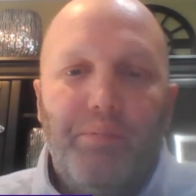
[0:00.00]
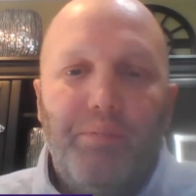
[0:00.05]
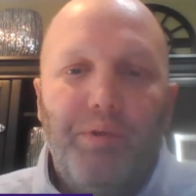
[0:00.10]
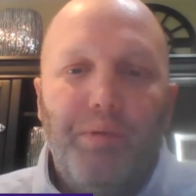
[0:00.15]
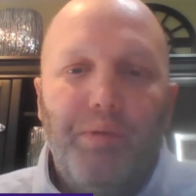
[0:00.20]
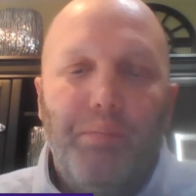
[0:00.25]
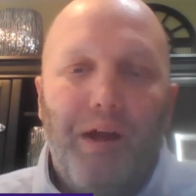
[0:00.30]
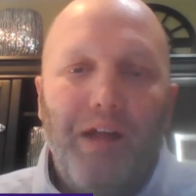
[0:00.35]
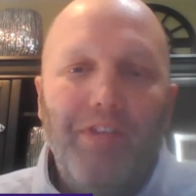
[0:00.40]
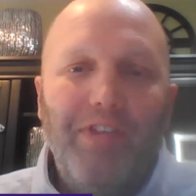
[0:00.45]
the
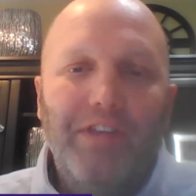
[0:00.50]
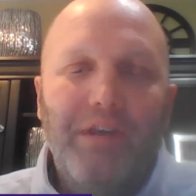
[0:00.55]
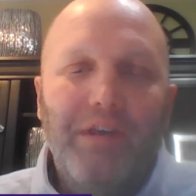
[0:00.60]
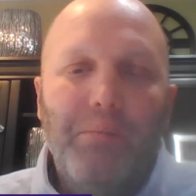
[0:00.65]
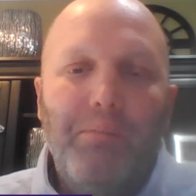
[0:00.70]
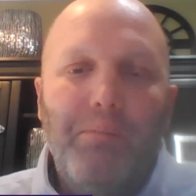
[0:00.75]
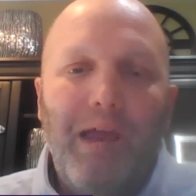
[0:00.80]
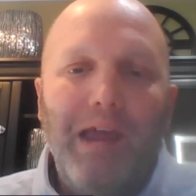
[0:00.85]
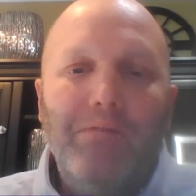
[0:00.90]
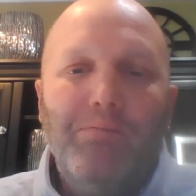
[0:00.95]
the I think
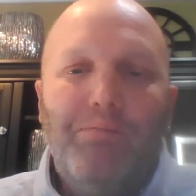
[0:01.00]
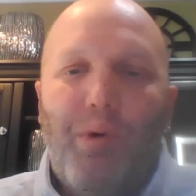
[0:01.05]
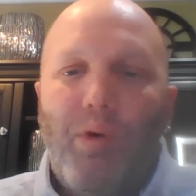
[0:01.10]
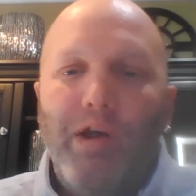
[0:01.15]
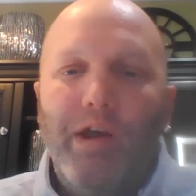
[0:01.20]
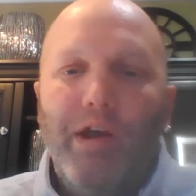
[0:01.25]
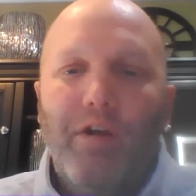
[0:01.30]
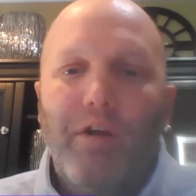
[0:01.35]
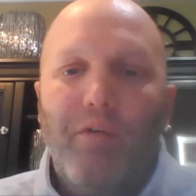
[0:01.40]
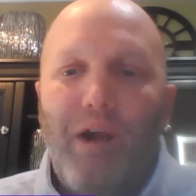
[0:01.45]
the main
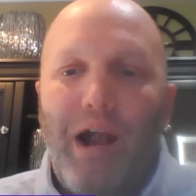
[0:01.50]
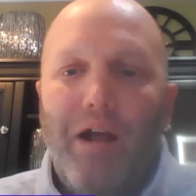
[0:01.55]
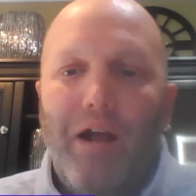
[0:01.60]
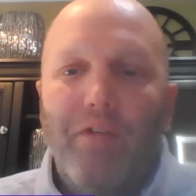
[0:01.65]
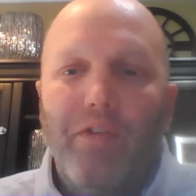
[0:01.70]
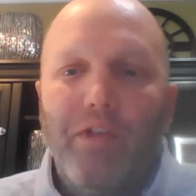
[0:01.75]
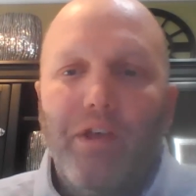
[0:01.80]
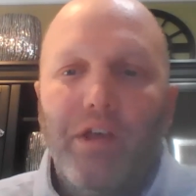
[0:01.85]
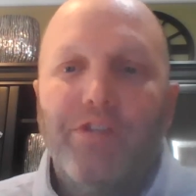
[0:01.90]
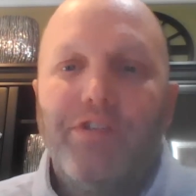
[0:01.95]
point
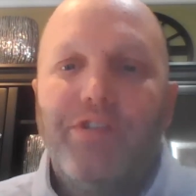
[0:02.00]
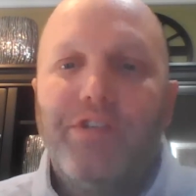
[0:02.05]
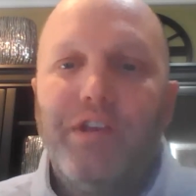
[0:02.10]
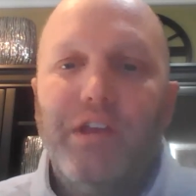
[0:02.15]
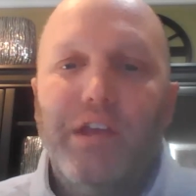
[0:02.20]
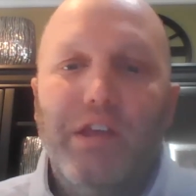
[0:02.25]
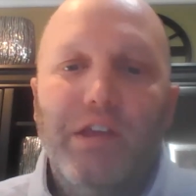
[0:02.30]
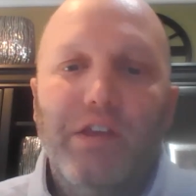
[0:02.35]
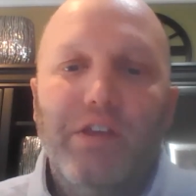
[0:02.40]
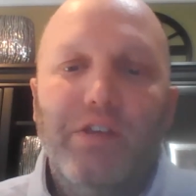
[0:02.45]
around
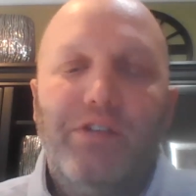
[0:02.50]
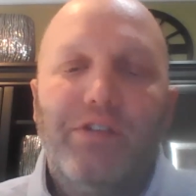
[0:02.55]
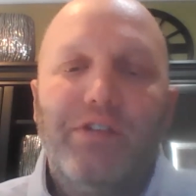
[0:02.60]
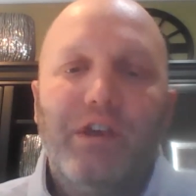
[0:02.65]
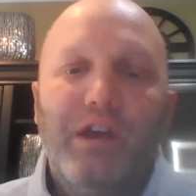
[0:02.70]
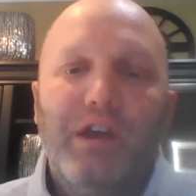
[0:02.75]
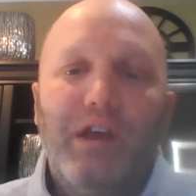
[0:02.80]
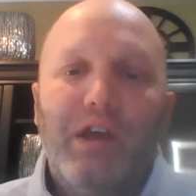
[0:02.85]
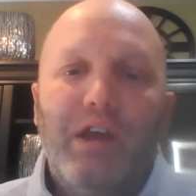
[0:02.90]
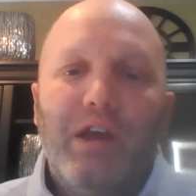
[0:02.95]
this
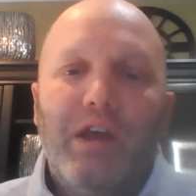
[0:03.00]
is